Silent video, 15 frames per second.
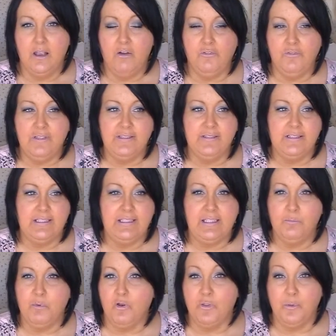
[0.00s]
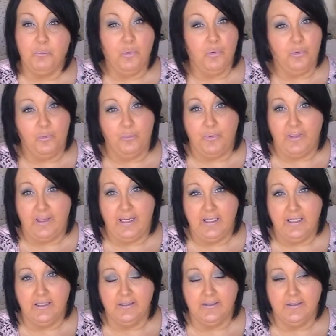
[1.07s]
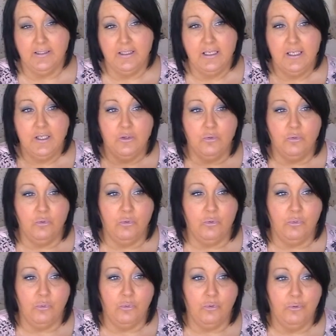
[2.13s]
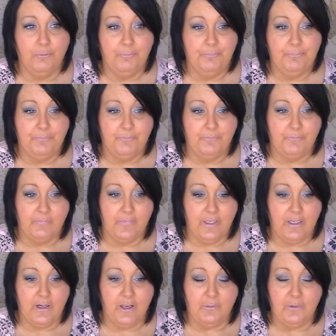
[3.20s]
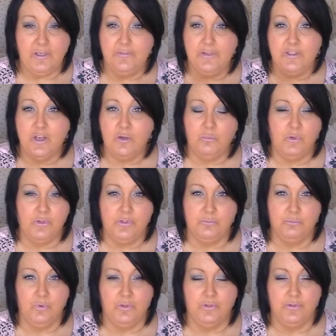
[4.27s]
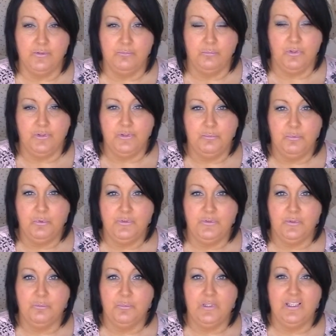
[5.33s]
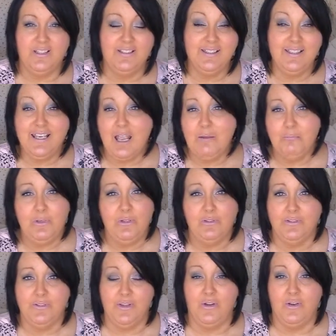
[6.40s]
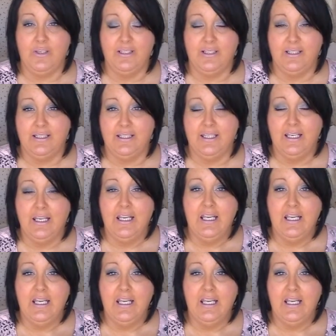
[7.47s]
Obviously, you either put up with it, or you know, if you don't want to put up with it, because it can be unsightly,